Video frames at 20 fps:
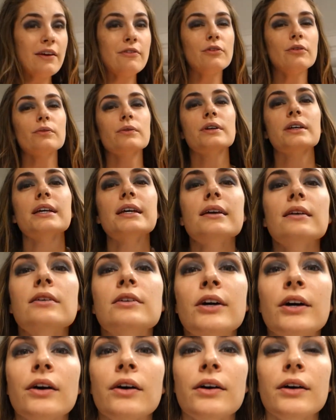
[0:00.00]
have a
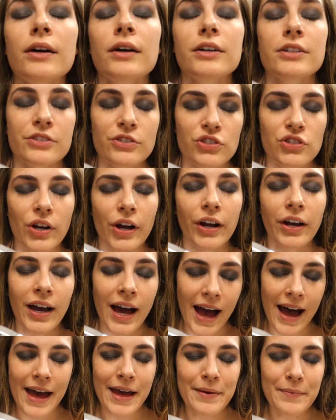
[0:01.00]
really dark
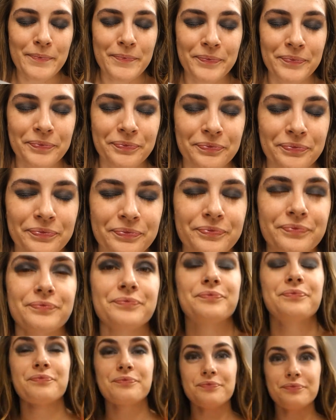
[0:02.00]
eye.
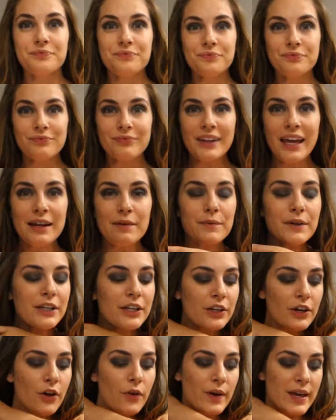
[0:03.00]
I'm
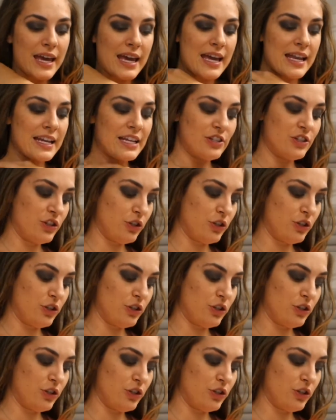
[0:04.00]
gonna go in and